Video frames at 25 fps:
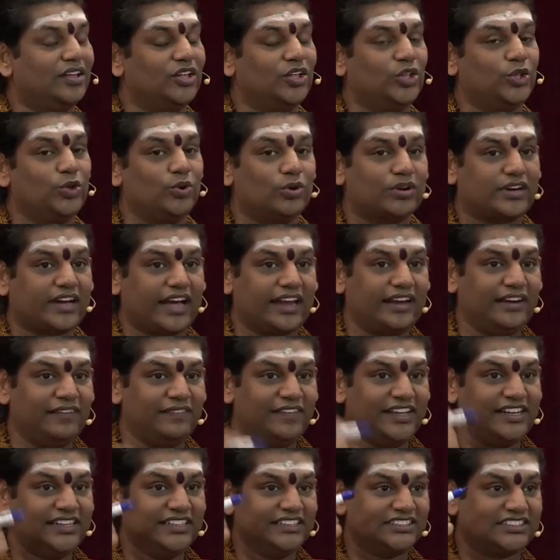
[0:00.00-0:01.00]
you
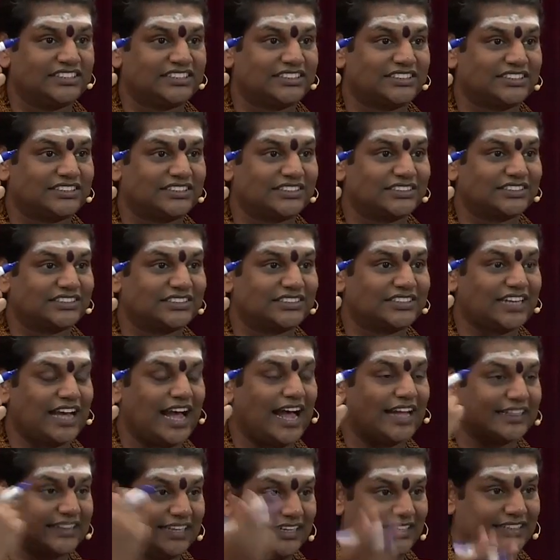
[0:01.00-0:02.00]
convinced
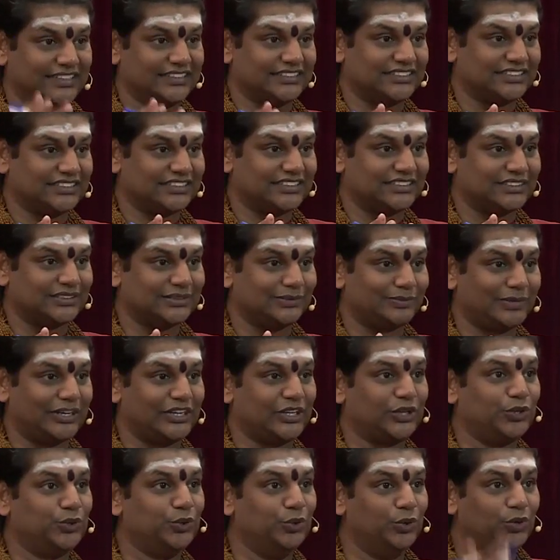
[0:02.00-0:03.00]
others,
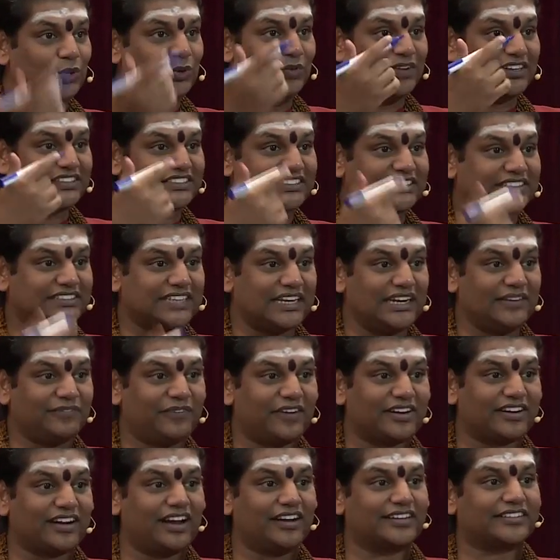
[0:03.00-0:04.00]
but you yourself
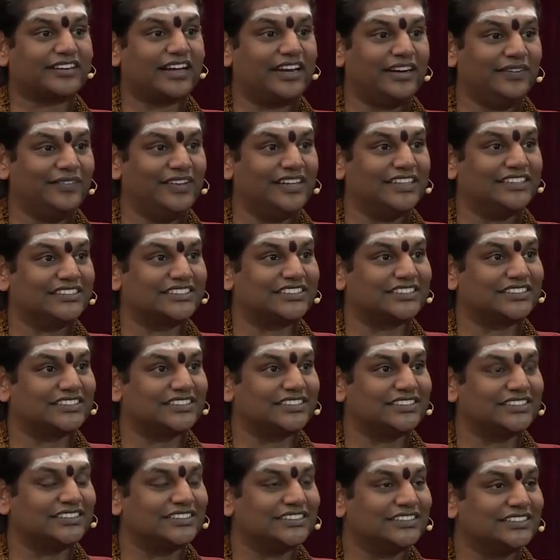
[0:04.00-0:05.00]
are not convinced.
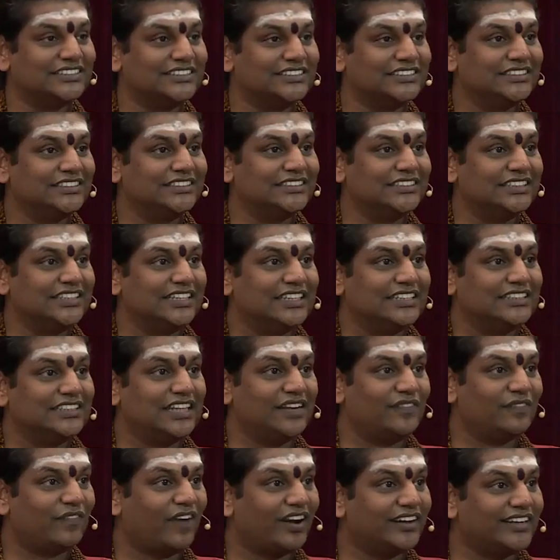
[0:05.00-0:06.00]

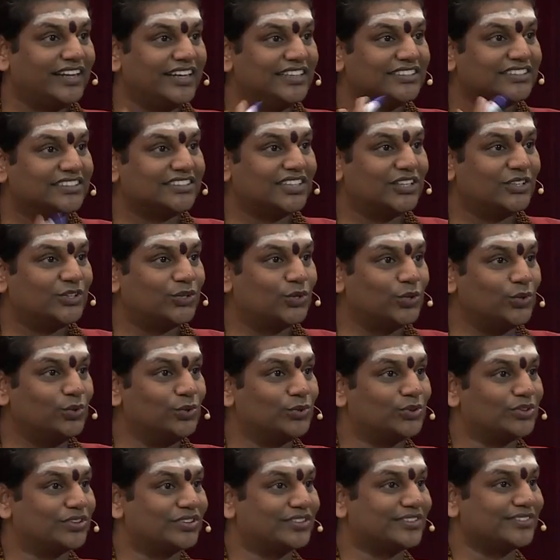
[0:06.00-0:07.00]
Then what is the
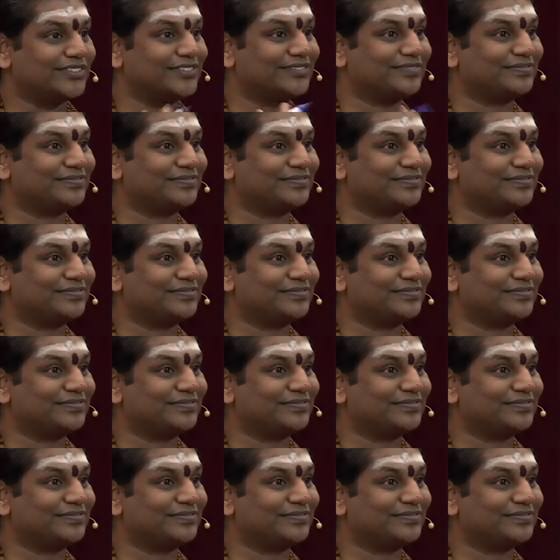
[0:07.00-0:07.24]
truth?